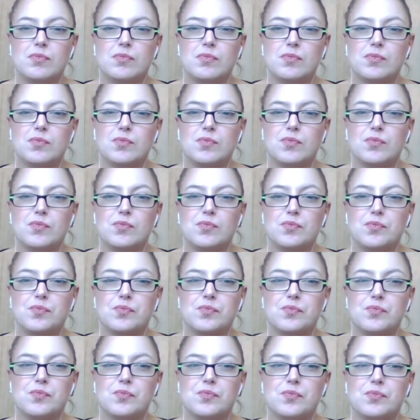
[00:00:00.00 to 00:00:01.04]

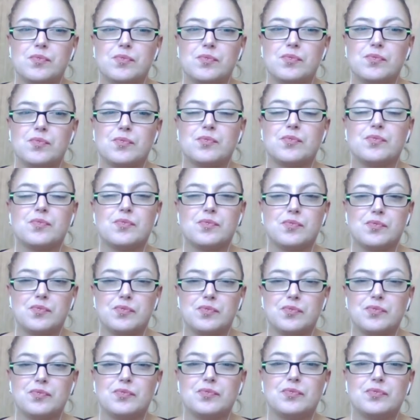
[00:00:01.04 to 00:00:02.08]

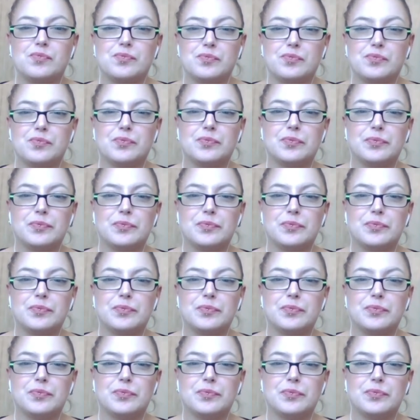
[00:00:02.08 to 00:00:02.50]
No words are spoken by the person on screen.